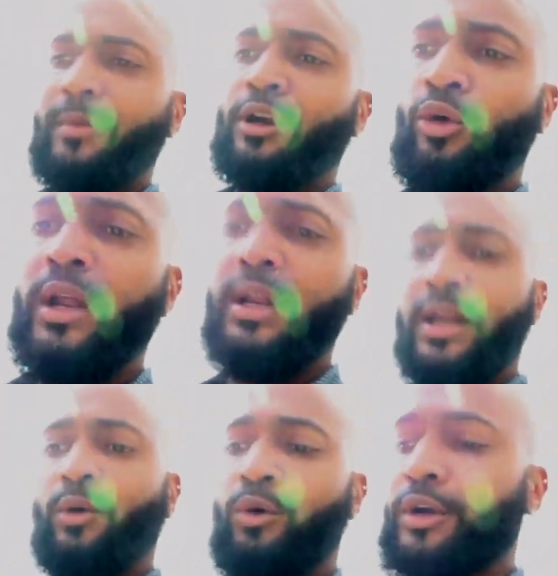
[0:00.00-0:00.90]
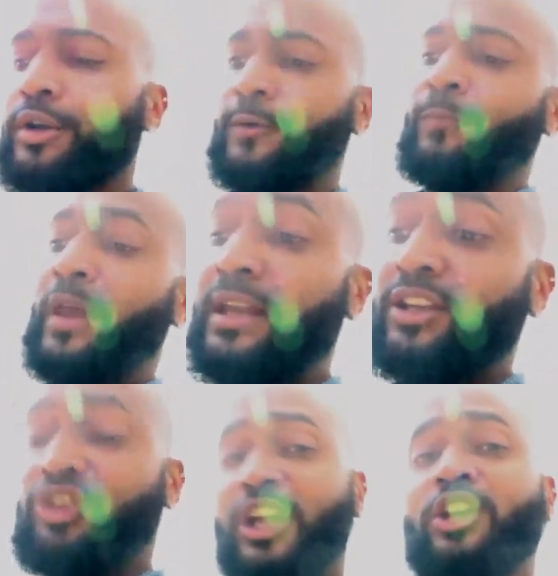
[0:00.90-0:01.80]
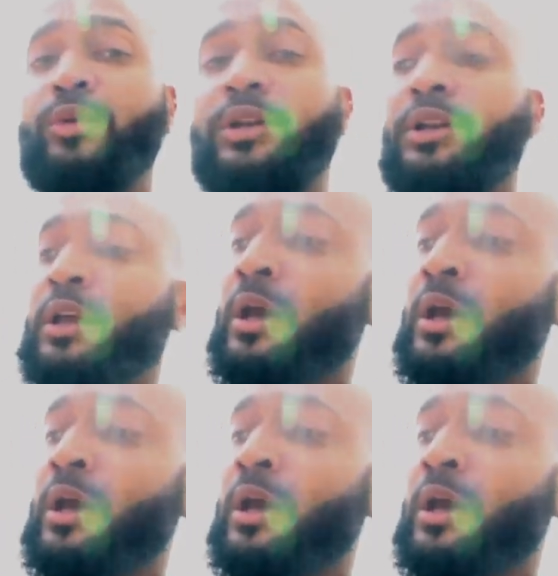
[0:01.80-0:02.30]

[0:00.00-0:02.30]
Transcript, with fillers: a great networker and a genuine